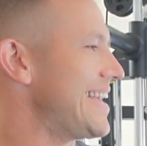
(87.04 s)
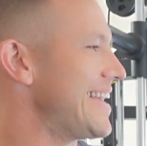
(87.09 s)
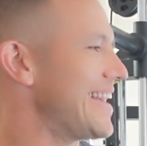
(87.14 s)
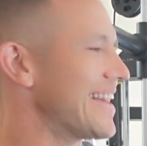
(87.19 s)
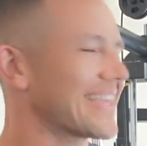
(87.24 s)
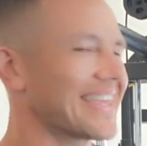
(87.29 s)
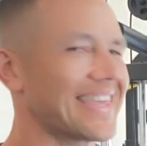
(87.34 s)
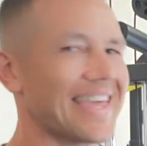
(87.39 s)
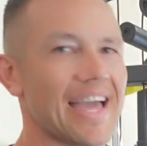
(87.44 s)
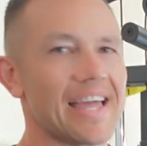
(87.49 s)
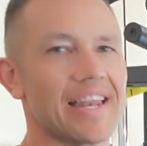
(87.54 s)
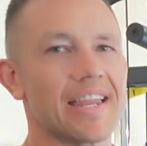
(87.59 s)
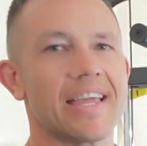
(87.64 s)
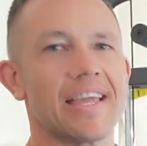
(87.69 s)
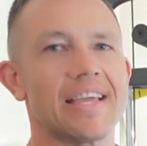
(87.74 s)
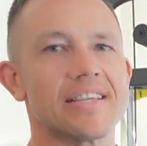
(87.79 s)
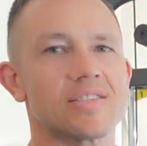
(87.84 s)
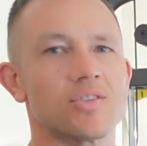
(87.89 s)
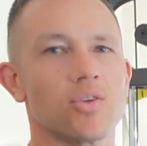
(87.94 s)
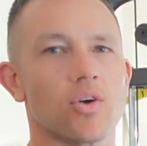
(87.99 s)
Again,
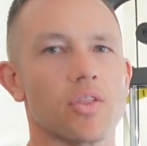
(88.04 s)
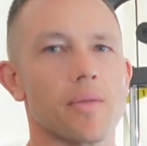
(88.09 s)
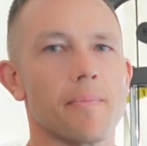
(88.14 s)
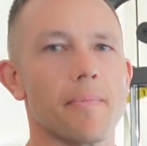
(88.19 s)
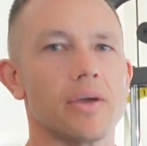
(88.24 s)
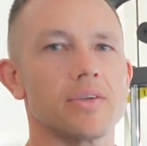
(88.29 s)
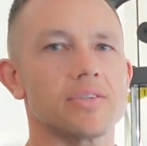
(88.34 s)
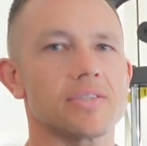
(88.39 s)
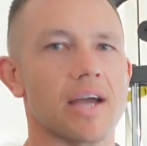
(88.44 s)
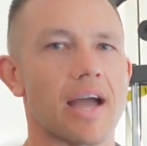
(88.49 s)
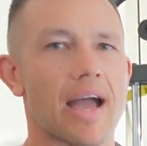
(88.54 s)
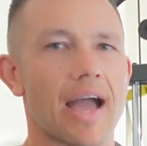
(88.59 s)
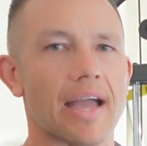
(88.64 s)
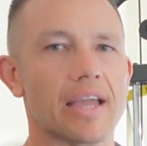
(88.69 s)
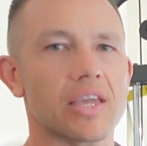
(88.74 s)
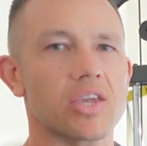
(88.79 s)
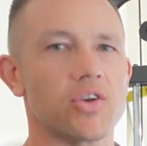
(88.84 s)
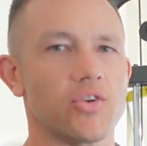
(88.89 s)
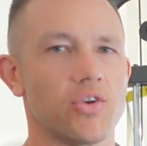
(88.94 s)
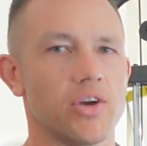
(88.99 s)
it's not the most
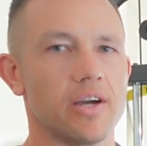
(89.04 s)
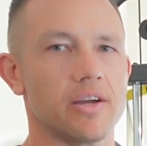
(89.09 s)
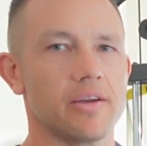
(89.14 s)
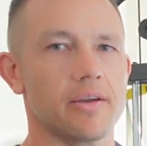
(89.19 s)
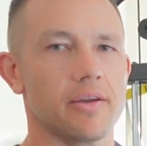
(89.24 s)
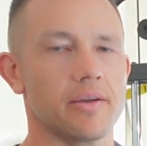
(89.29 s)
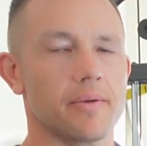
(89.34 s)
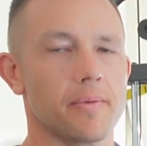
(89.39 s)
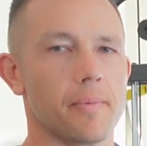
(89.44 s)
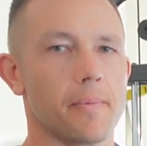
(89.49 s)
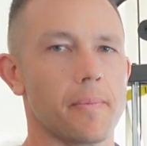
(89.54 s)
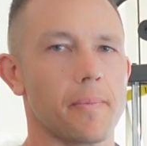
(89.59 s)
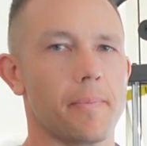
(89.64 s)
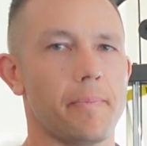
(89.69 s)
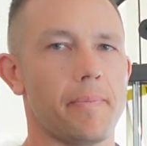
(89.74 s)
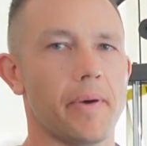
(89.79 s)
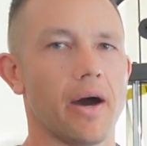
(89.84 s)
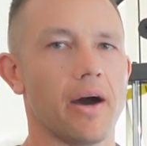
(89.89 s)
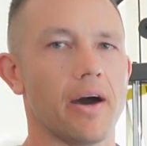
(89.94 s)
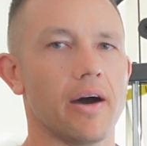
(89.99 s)
accurate,
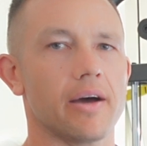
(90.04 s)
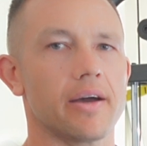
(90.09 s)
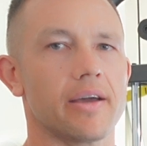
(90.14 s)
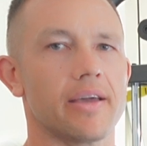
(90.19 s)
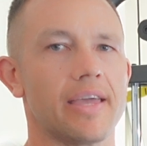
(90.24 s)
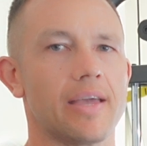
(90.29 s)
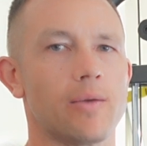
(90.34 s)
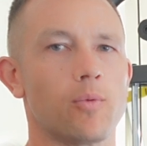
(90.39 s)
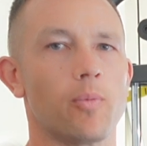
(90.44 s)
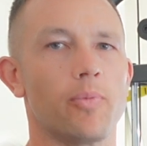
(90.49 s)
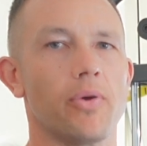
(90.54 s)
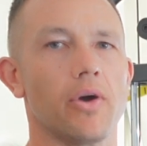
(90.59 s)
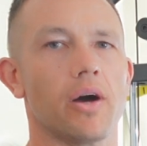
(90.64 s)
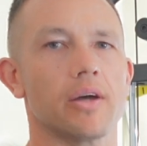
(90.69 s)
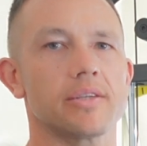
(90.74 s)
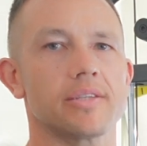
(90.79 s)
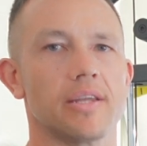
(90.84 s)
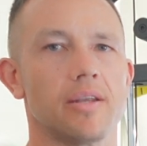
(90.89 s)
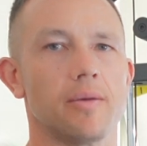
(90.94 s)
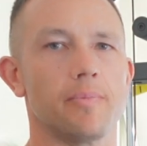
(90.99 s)
but it will put
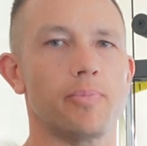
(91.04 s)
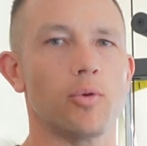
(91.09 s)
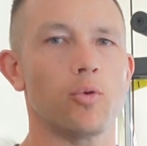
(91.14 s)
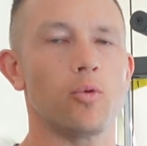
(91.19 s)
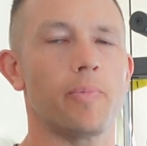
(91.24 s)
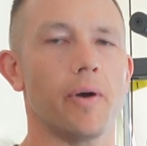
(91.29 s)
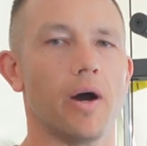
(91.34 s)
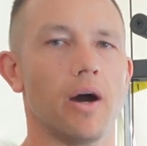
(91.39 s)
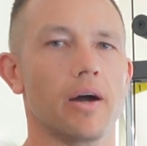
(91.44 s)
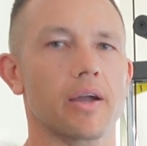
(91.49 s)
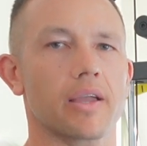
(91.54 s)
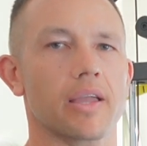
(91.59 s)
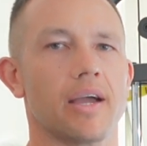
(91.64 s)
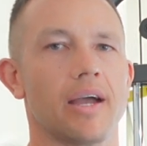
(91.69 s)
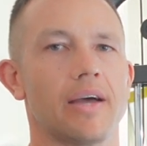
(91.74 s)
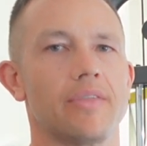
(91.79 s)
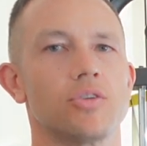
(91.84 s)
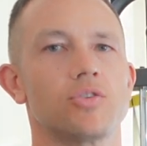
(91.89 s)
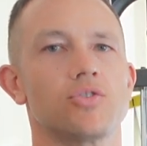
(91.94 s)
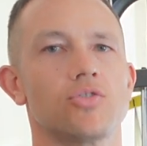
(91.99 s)
us in a ballpark.
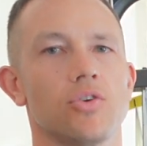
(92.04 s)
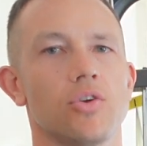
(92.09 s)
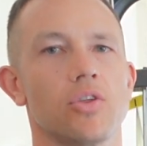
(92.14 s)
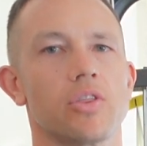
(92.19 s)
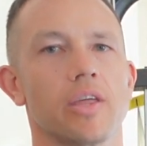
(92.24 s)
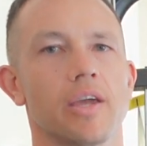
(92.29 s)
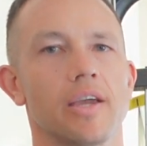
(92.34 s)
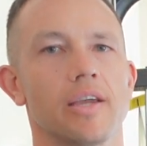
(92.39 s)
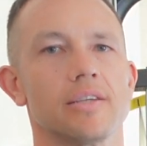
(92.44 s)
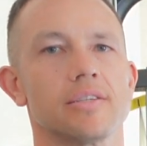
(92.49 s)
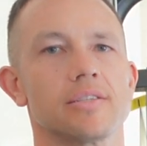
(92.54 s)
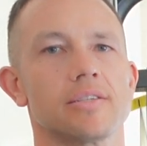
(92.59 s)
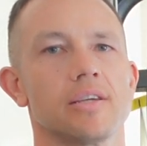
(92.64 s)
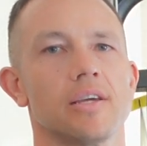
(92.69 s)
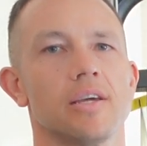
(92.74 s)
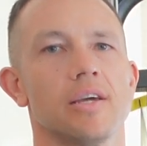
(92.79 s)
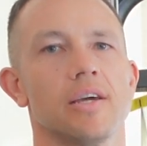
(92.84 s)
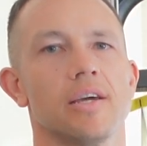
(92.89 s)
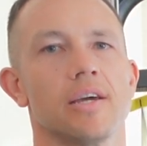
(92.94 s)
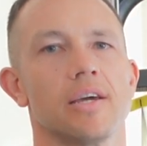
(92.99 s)
And the truth
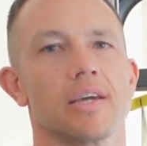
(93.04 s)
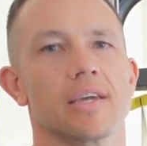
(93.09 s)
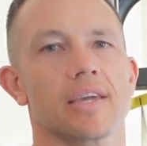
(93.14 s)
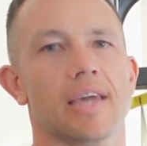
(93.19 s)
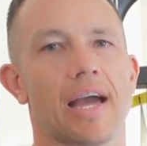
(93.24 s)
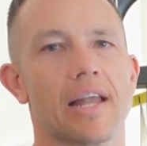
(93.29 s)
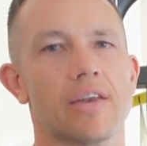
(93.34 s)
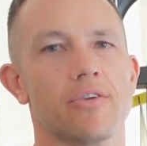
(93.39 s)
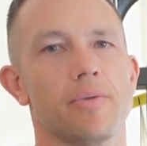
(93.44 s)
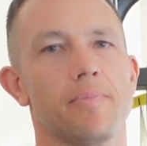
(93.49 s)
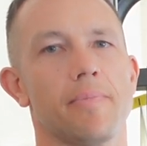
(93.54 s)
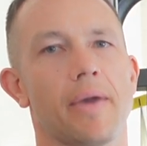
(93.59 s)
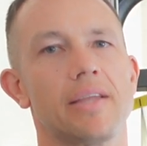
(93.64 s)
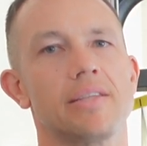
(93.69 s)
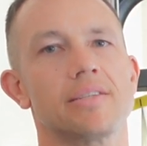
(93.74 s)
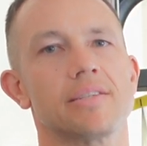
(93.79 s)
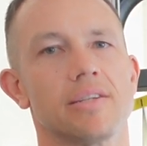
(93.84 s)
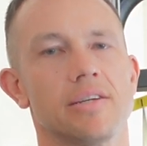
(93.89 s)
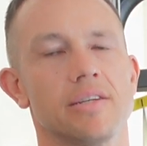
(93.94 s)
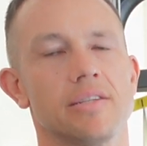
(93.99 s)
is, calorie
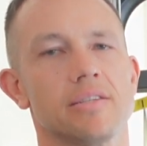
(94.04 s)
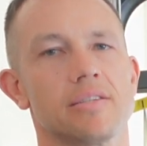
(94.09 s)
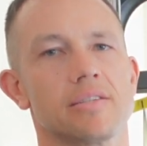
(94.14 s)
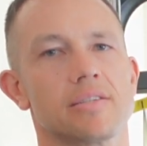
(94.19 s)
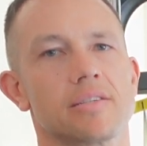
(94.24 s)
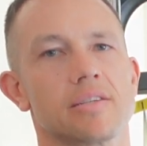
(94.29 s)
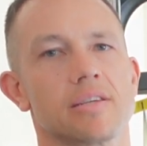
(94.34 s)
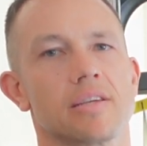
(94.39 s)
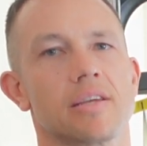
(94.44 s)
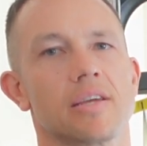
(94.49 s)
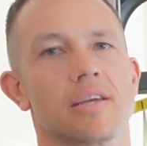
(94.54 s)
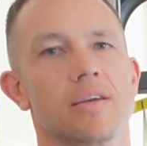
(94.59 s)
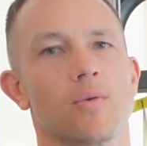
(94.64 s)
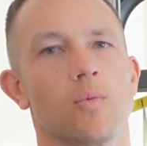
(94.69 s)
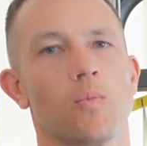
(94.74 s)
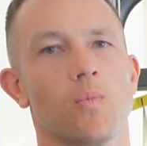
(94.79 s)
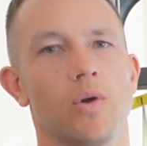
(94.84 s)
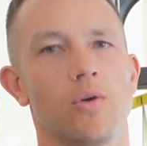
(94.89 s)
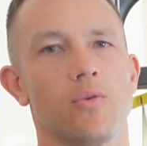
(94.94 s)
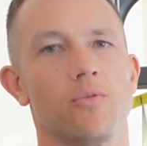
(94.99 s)
maintenance
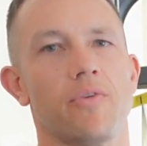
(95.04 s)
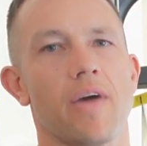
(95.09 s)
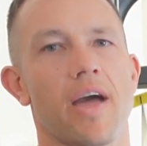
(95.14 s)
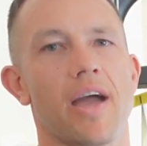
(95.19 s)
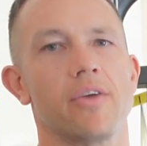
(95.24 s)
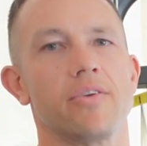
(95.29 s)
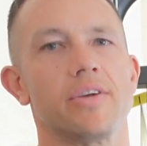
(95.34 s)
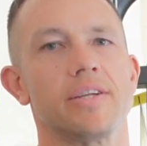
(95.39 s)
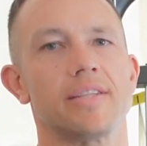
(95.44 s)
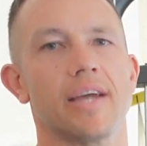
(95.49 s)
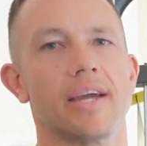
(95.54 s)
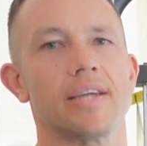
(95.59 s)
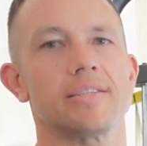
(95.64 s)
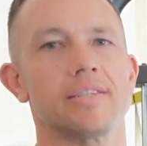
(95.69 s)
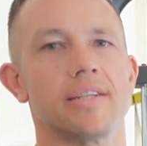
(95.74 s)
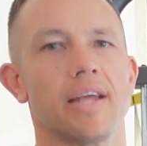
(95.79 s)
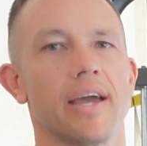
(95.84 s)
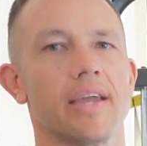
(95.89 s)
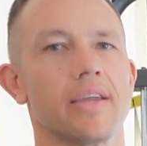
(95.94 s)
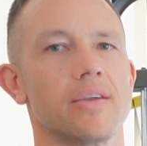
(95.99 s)
will vary day to
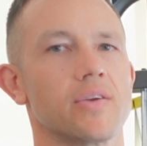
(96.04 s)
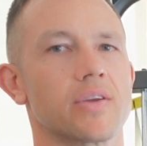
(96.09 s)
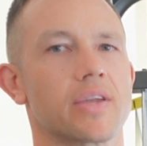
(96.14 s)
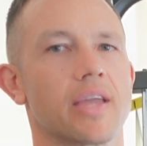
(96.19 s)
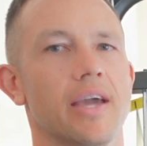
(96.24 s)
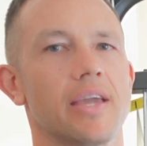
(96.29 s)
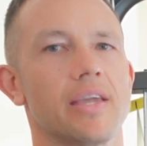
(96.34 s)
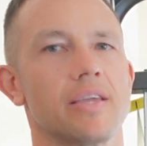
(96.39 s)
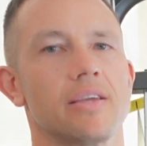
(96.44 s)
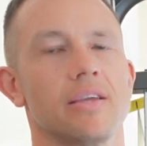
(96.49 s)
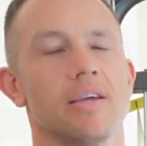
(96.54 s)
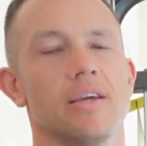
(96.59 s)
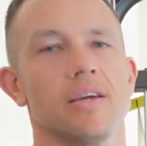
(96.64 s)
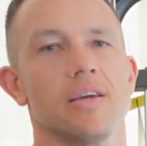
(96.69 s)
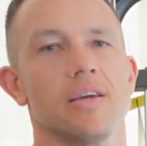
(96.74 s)
day, okay?